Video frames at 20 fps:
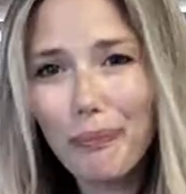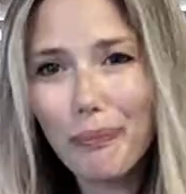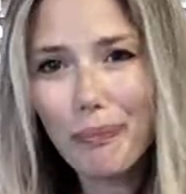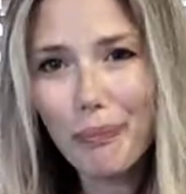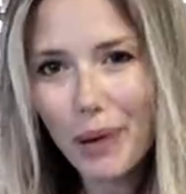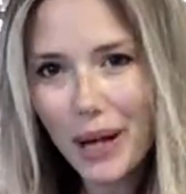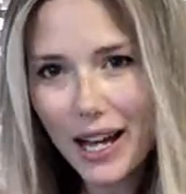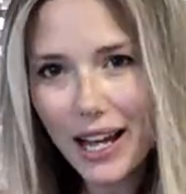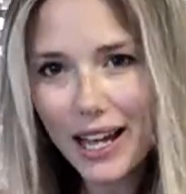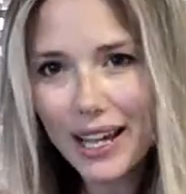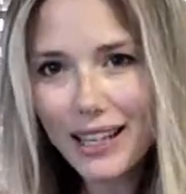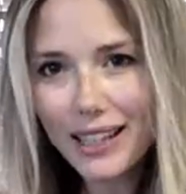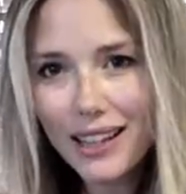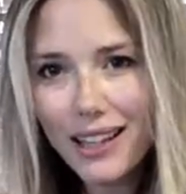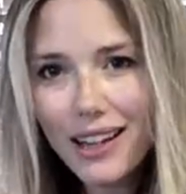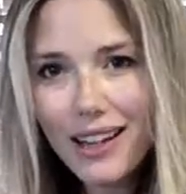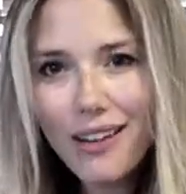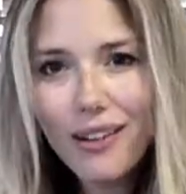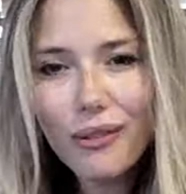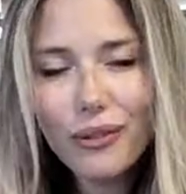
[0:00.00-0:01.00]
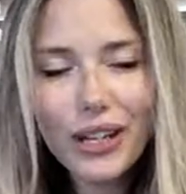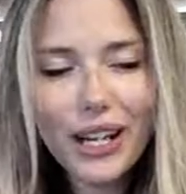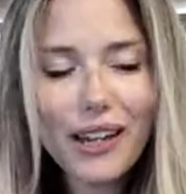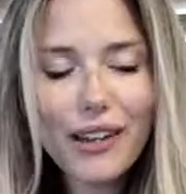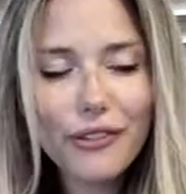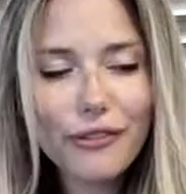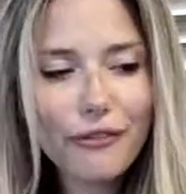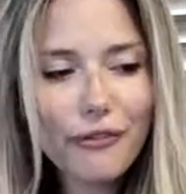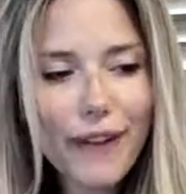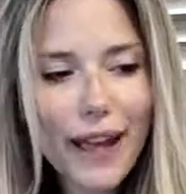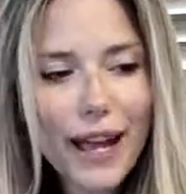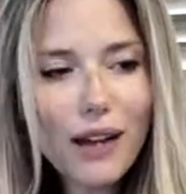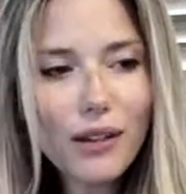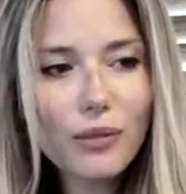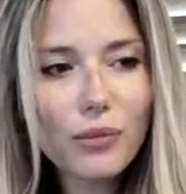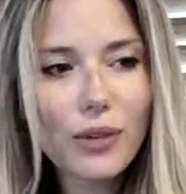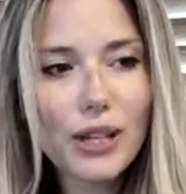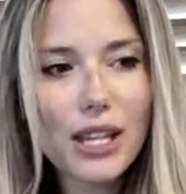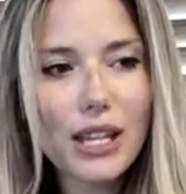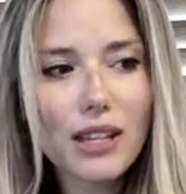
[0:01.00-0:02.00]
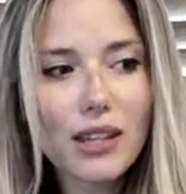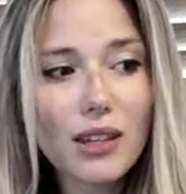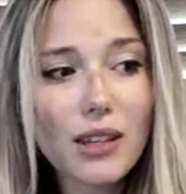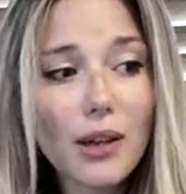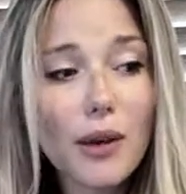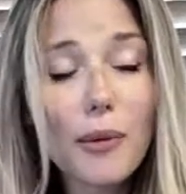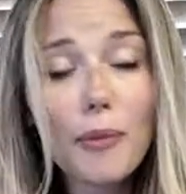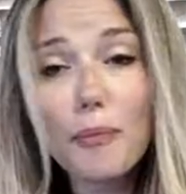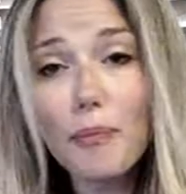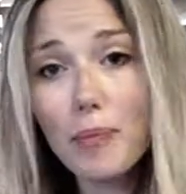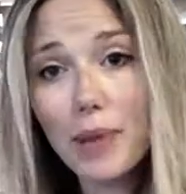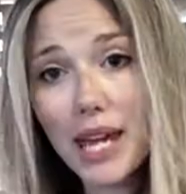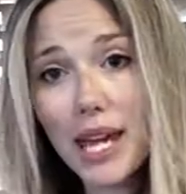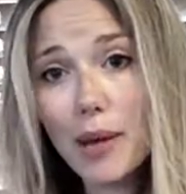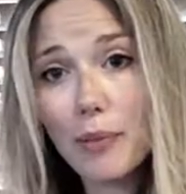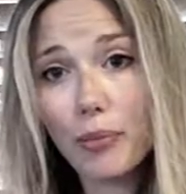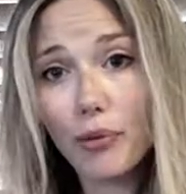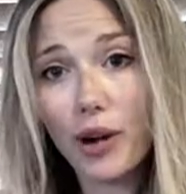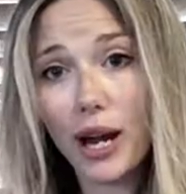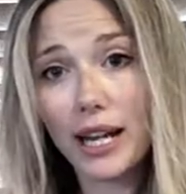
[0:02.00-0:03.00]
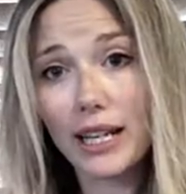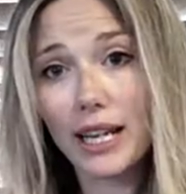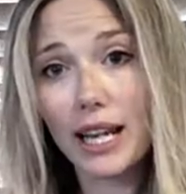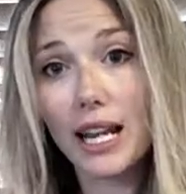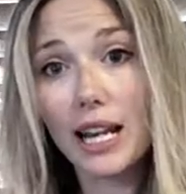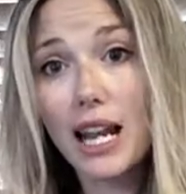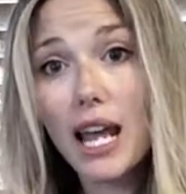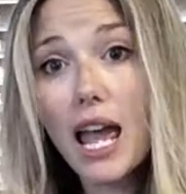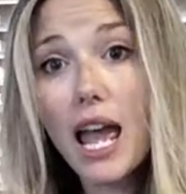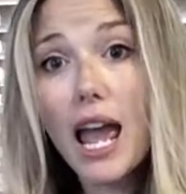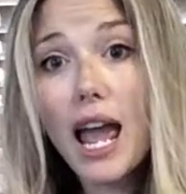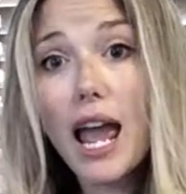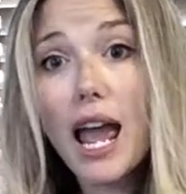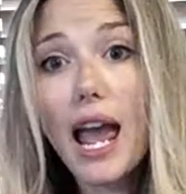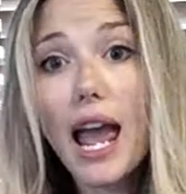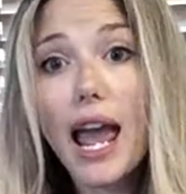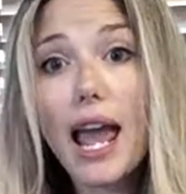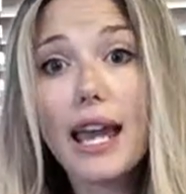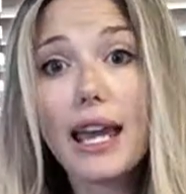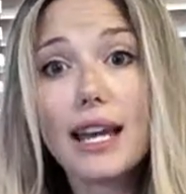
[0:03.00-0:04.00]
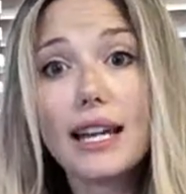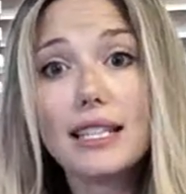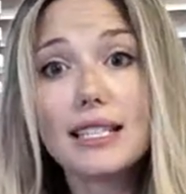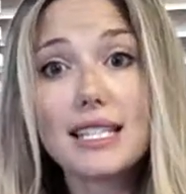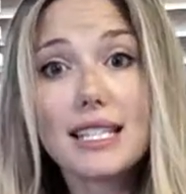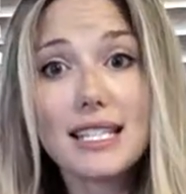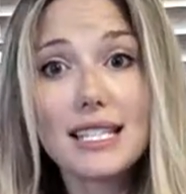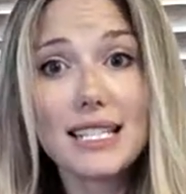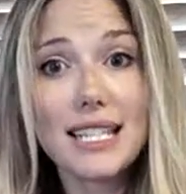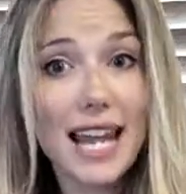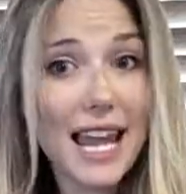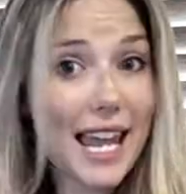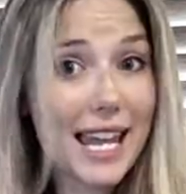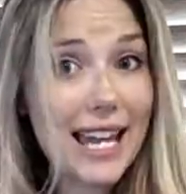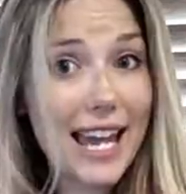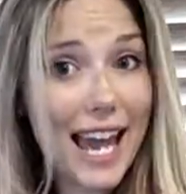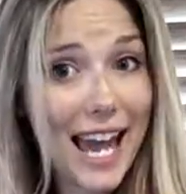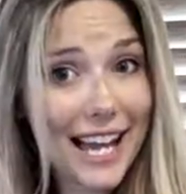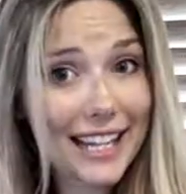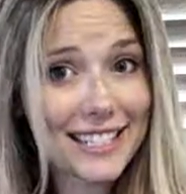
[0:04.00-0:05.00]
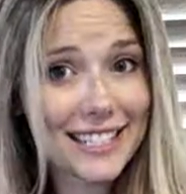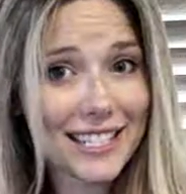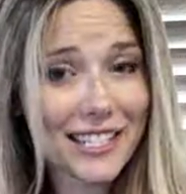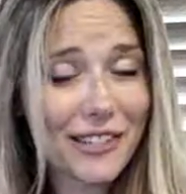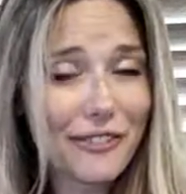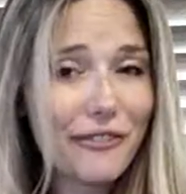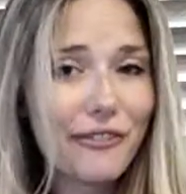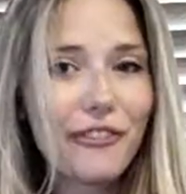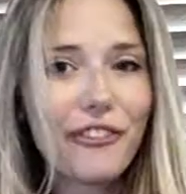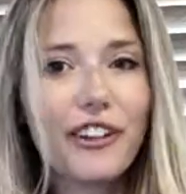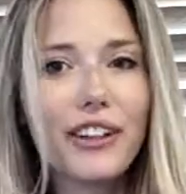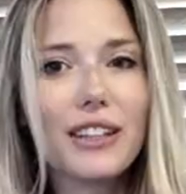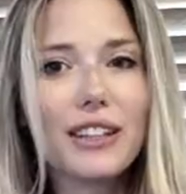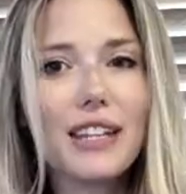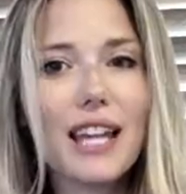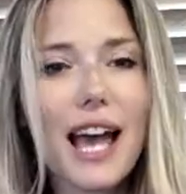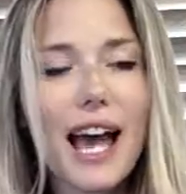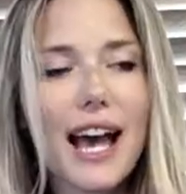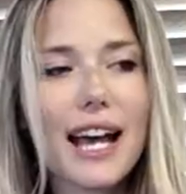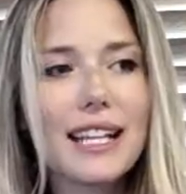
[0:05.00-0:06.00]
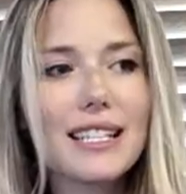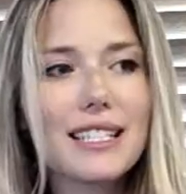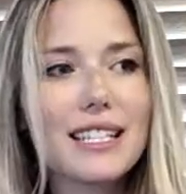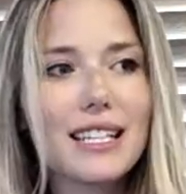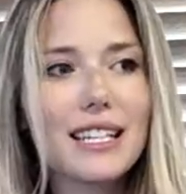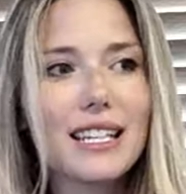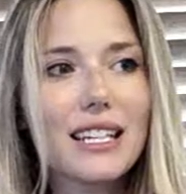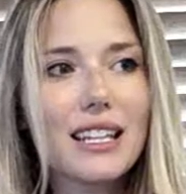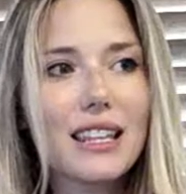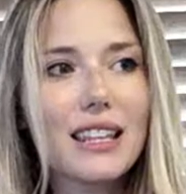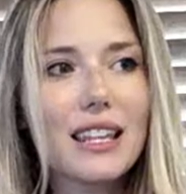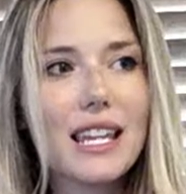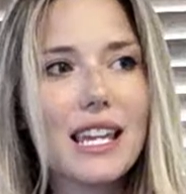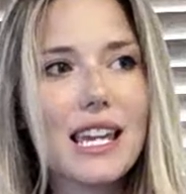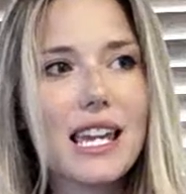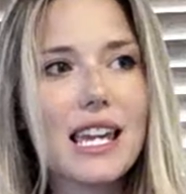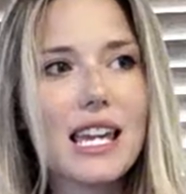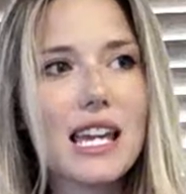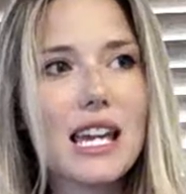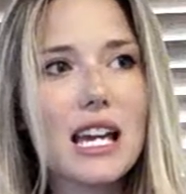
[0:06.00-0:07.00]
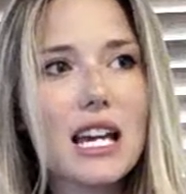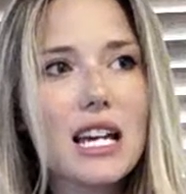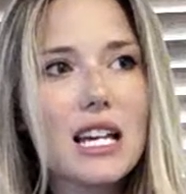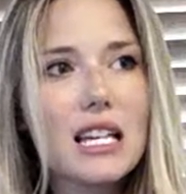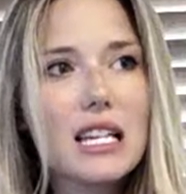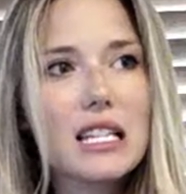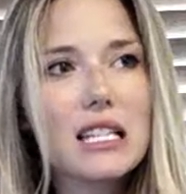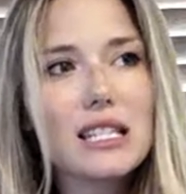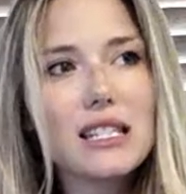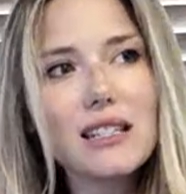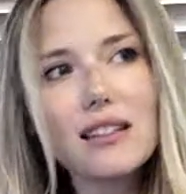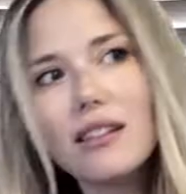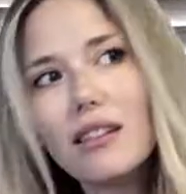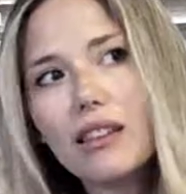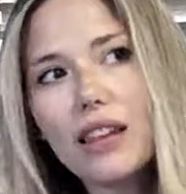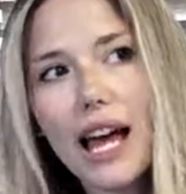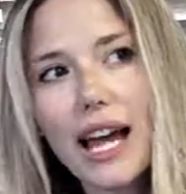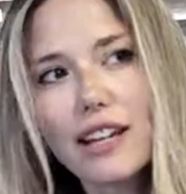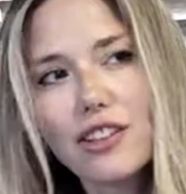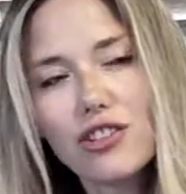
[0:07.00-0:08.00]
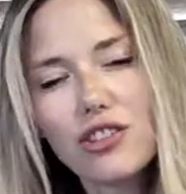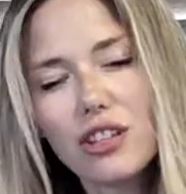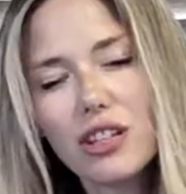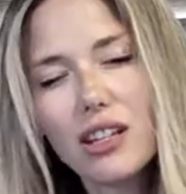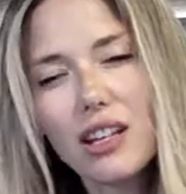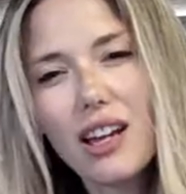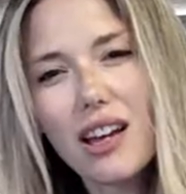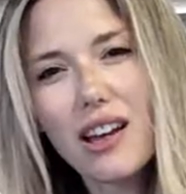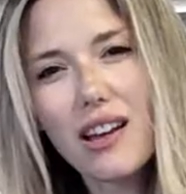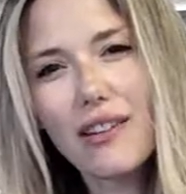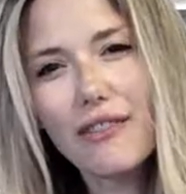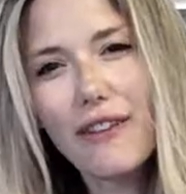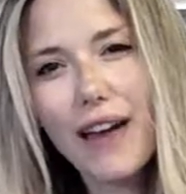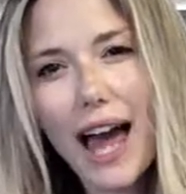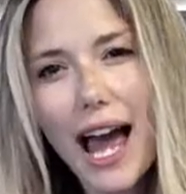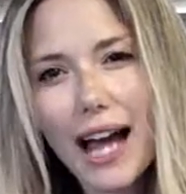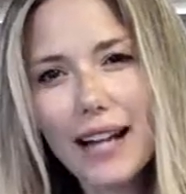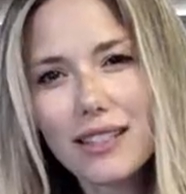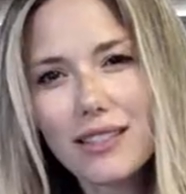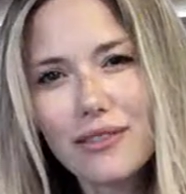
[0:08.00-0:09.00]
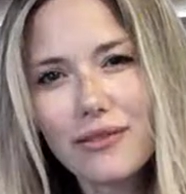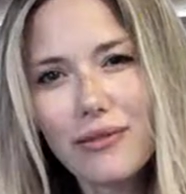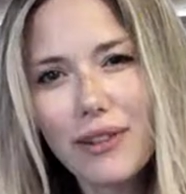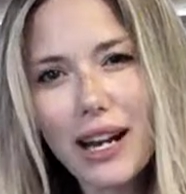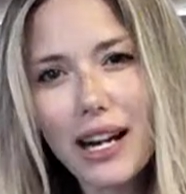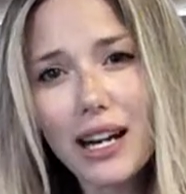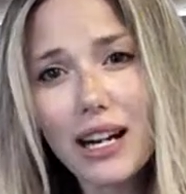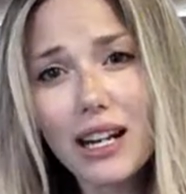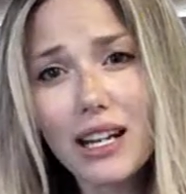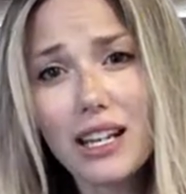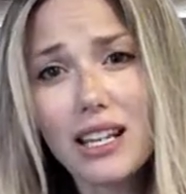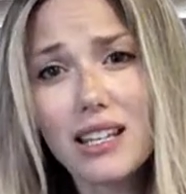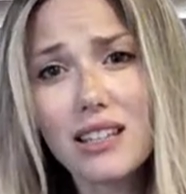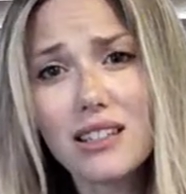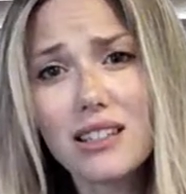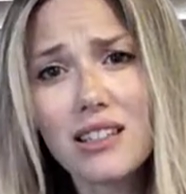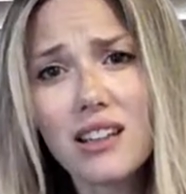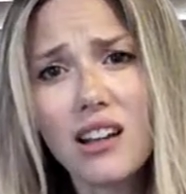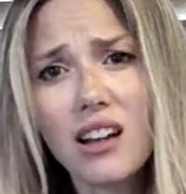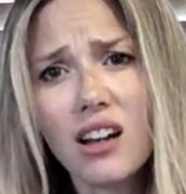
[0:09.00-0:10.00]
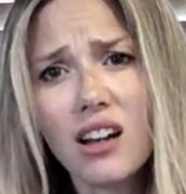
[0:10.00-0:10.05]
but what I have found with being pregnant and staying active, that the selection of activewear is